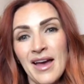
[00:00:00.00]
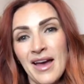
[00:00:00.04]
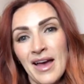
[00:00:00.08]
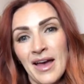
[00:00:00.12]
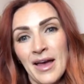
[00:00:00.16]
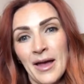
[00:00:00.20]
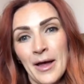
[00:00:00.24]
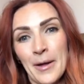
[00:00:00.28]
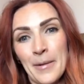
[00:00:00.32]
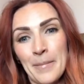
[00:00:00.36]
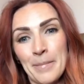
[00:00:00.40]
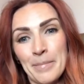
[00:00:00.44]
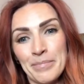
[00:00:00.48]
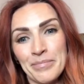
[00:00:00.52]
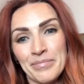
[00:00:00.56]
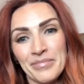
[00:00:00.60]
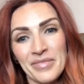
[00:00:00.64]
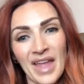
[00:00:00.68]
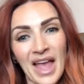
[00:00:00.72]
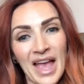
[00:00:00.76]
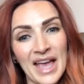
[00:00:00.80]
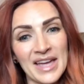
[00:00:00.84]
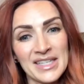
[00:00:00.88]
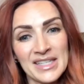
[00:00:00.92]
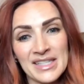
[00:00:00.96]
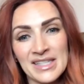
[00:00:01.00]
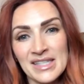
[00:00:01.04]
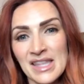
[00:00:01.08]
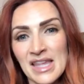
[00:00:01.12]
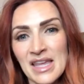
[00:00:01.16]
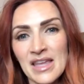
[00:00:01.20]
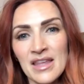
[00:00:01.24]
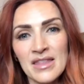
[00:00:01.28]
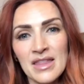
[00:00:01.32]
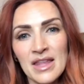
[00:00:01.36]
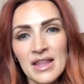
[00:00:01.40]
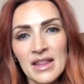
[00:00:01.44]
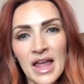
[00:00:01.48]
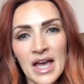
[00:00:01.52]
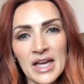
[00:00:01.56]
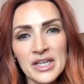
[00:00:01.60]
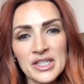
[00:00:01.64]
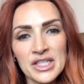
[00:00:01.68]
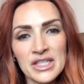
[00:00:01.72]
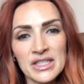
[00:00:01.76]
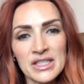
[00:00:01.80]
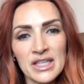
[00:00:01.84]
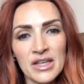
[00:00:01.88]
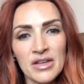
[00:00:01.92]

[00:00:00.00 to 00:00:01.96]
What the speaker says: I just think the lashes